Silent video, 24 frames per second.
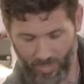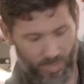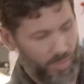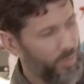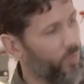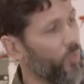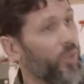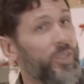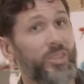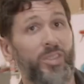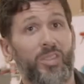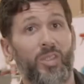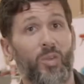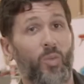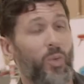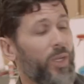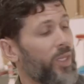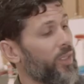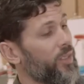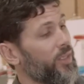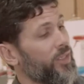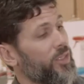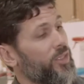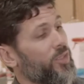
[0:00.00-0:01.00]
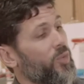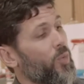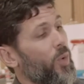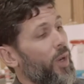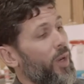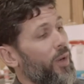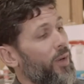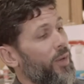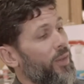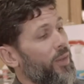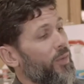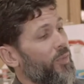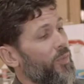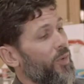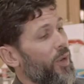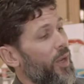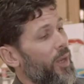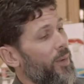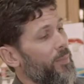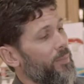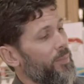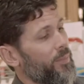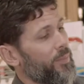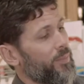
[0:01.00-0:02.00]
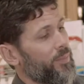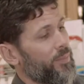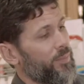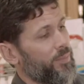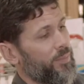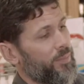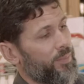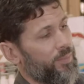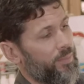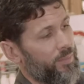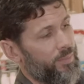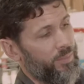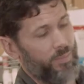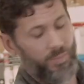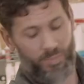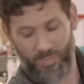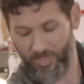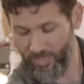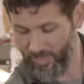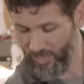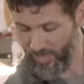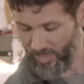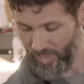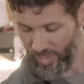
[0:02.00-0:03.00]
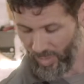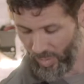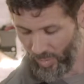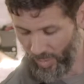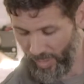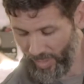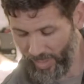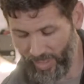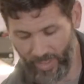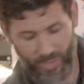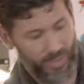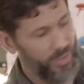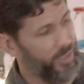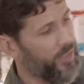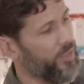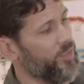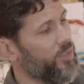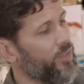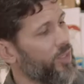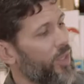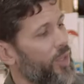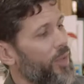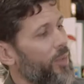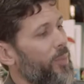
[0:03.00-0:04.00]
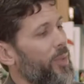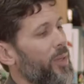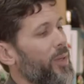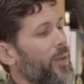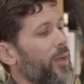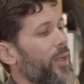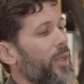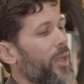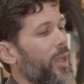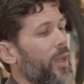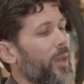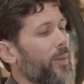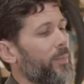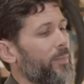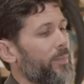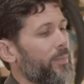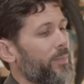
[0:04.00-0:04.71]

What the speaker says: Once the wheel is square in the frame, go ahead and install the bearing cap.